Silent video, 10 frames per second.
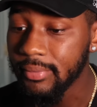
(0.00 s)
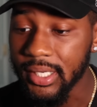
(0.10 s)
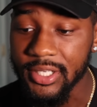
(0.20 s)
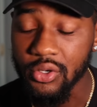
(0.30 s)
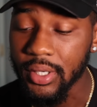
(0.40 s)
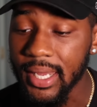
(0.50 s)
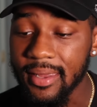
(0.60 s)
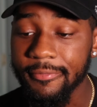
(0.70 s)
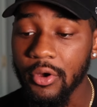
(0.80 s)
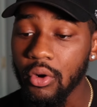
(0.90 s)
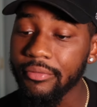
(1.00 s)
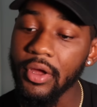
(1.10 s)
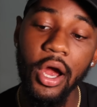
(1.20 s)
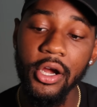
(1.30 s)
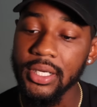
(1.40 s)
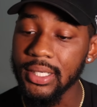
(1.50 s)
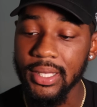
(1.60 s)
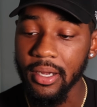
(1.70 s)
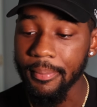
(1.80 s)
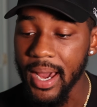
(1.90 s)
sort of info, if y'all heard
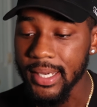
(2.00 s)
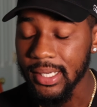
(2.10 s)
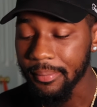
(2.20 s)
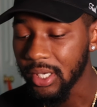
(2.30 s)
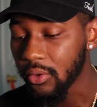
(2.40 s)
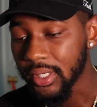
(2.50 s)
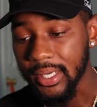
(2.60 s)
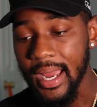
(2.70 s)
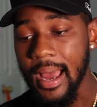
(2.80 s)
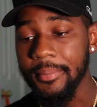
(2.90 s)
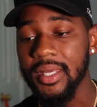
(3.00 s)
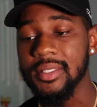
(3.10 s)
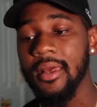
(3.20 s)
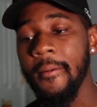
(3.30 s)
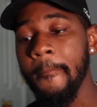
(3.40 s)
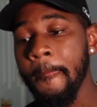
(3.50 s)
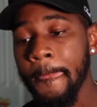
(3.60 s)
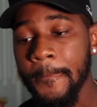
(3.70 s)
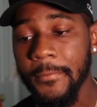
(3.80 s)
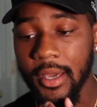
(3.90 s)
anything about it, let me know in the comments.
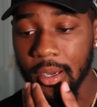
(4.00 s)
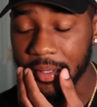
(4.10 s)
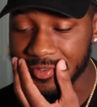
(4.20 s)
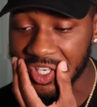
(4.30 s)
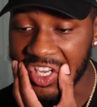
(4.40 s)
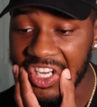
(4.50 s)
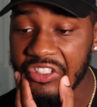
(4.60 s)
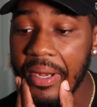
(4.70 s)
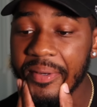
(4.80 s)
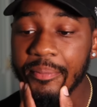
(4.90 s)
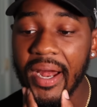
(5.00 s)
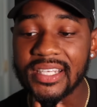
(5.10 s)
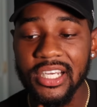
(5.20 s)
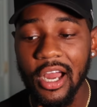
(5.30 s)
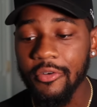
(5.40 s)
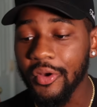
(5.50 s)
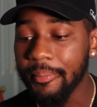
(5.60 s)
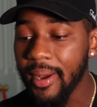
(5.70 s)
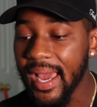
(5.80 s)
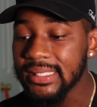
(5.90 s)
If she is dropping a project off, we
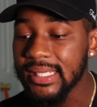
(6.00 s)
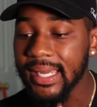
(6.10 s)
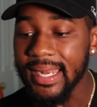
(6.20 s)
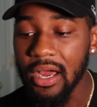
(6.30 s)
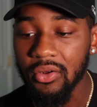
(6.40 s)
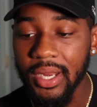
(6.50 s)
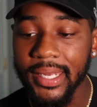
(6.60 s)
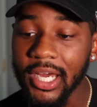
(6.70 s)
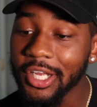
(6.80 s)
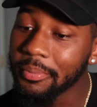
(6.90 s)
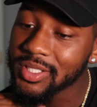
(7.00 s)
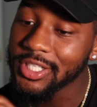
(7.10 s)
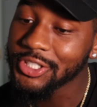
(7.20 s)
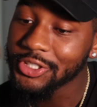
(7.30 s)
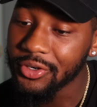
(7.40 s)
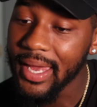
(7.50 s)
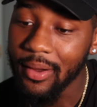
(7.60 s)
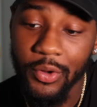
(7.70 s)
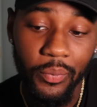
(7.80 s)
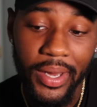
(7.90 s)
might check it out. I ain't 100% sure on that.
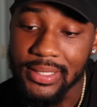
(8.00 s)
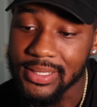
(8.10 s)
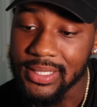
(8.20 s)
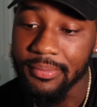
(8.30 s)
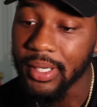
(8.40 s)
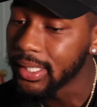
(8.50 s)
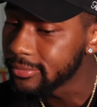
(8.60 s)
We'll wait and see, but